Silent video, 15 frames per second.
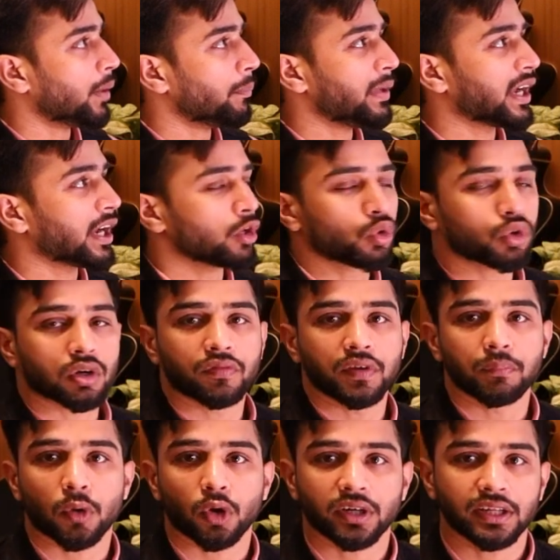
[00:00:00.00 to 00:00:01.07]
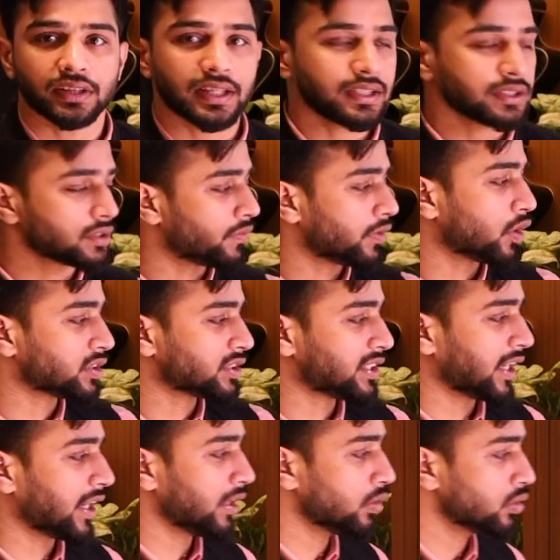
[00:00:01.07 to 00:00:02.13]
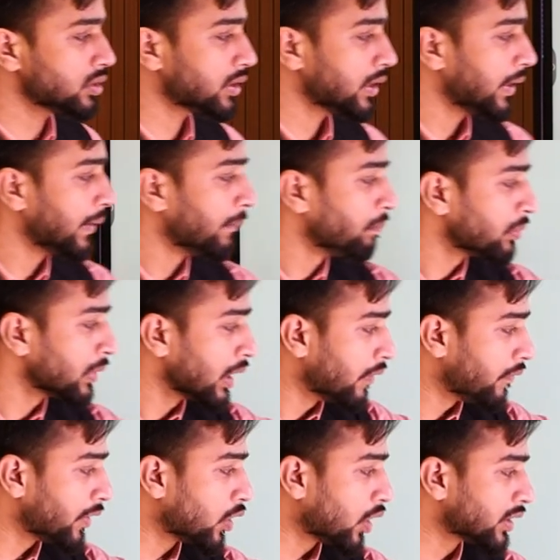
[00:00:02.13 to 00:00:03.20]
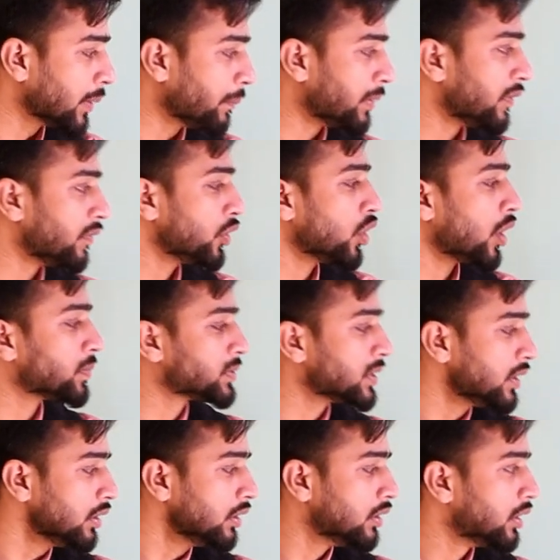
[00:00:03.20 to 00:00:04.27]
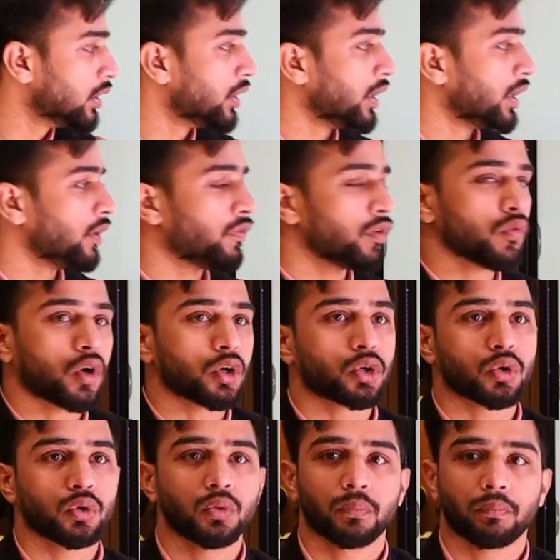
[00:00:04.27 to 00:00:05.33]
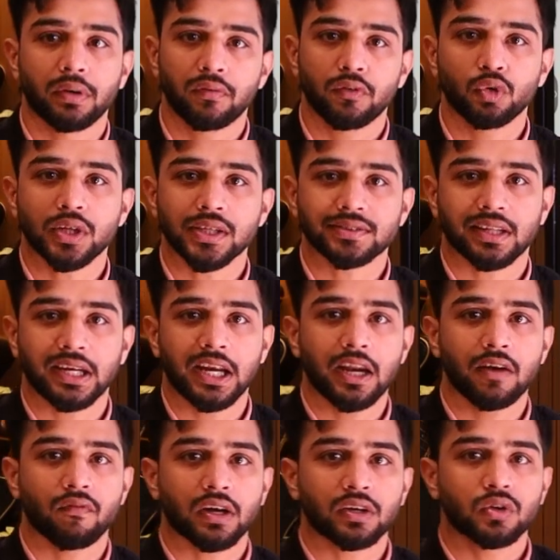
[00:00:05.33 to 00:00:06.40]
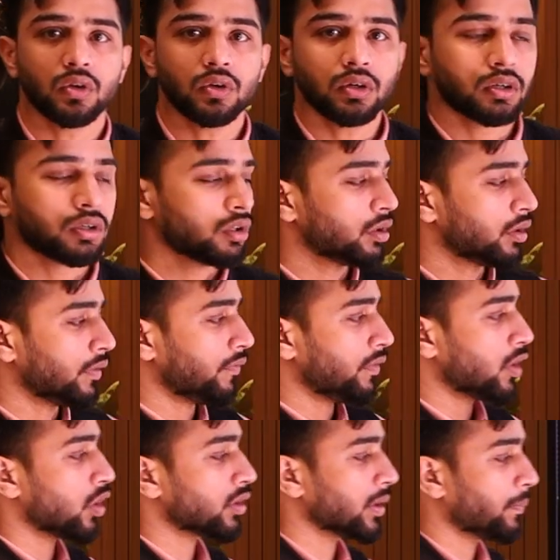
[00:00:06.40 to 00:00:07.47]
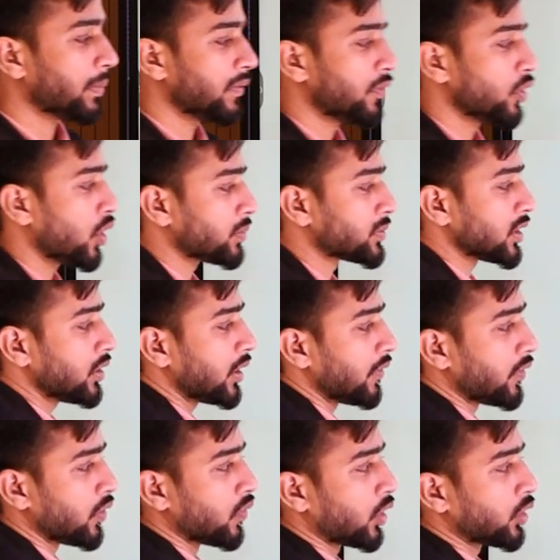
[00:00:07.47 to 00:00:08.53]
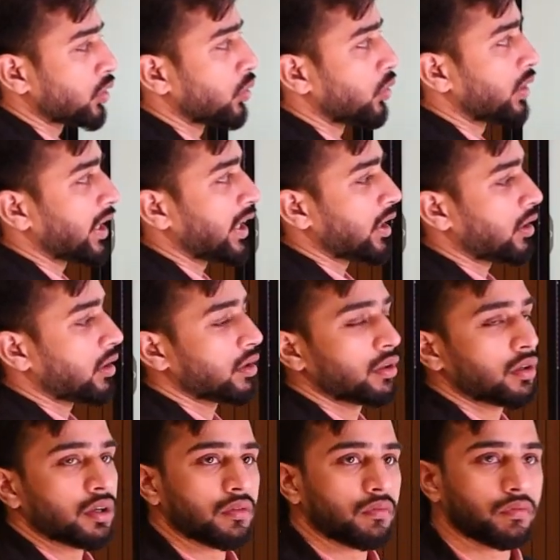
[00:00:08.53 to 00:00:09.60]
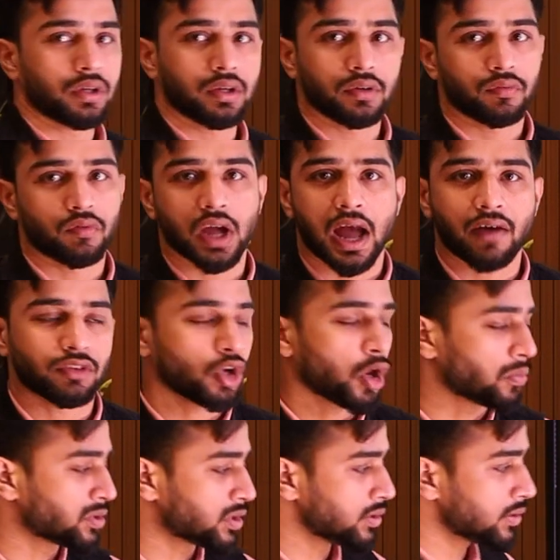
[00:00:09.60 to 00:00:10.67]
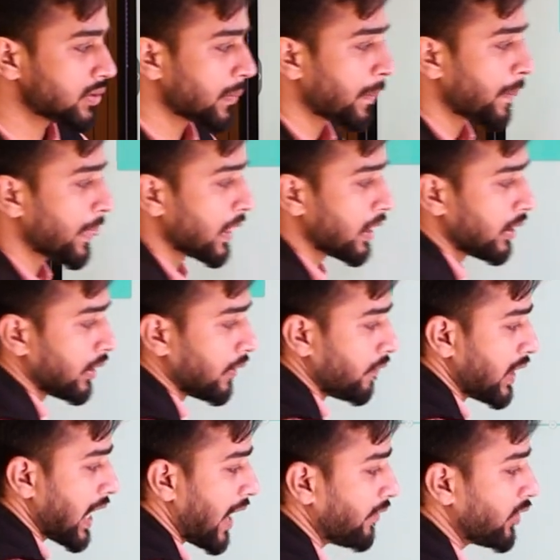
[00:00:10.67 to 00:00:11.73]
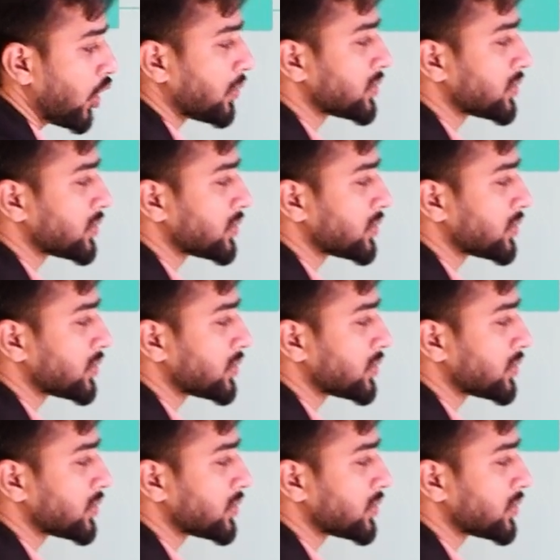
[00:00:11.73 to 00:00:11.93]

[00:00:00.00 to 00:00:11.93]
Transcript: make a note of important things. We got sticky notes. We got the preview option. If you want to preview the screen in one go, we got the preview option. If you want to rotate, we have the options. We have the